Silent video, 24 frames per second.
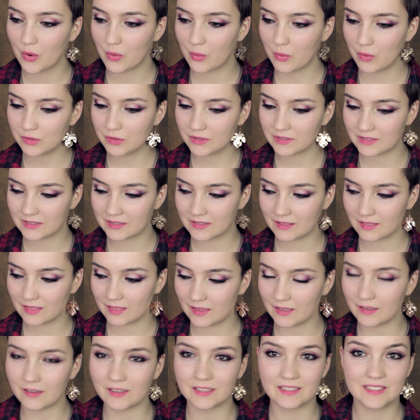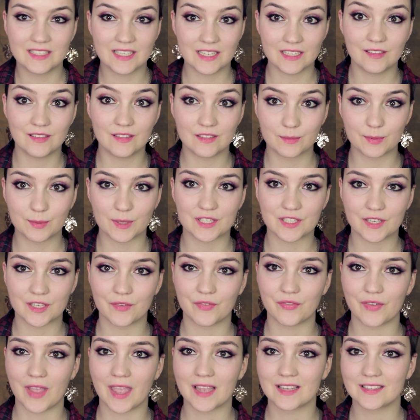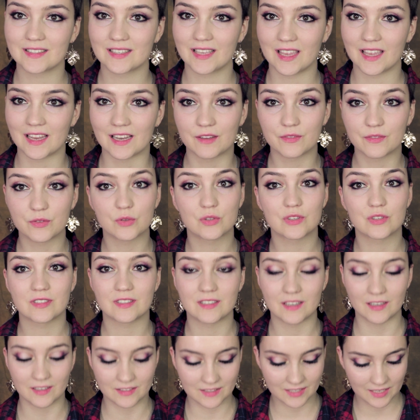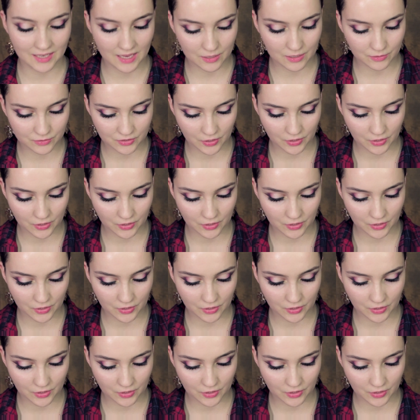what's the ideal special effects kit if you're just starting out.